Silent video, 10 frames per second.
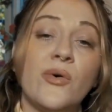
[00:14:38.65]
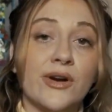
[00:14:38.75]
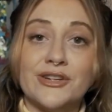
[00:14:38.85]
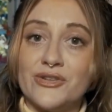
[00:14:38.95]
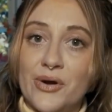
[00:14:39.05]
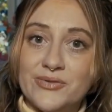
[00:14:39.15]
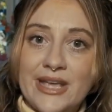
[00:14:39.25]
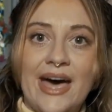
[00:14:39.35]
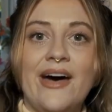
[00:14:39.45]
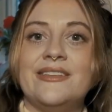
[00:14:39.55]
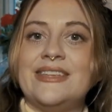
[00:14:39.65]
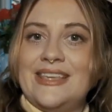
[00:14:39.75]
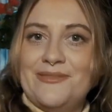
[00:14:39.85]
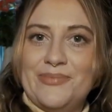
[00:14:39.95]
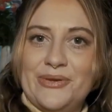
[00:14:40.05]
or in your hotel to
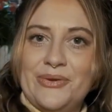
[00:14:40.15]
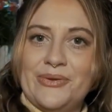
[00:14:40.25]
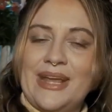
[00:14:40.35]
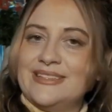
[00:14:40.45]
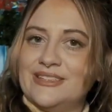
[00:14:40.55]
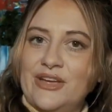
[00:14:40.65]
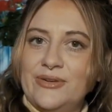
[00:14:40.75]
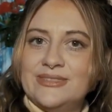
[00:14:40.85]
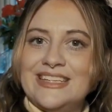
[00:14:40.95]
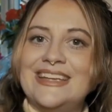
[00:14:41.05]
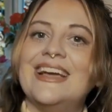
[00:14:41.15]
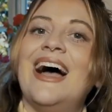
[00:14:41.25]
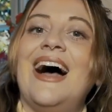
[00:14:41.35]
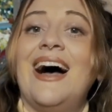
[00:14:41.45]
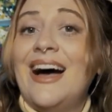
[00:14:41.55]
keep you nice and cozy.
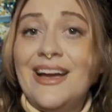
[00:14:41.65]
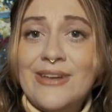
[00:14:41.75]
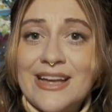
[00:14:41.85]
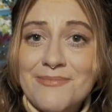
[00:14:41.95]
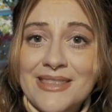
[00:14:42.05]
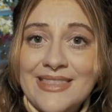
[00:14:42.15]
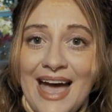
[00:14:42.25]
I recommend